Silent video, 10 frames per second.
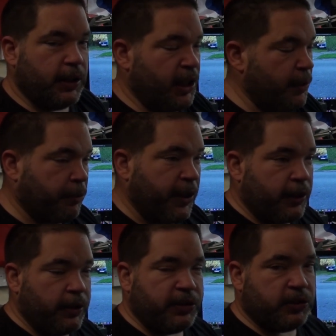and that
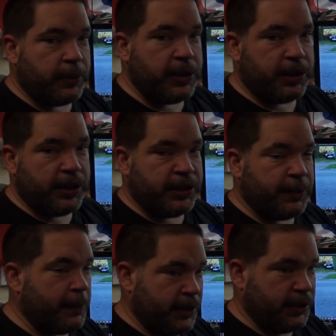brake light switch is a
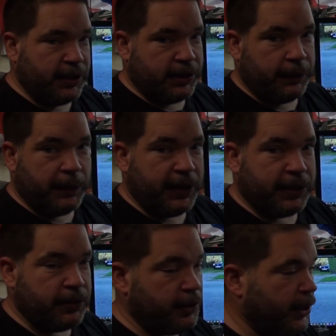piss easy
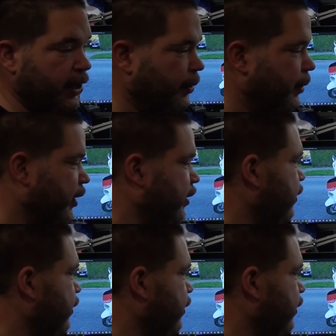fix on it anyway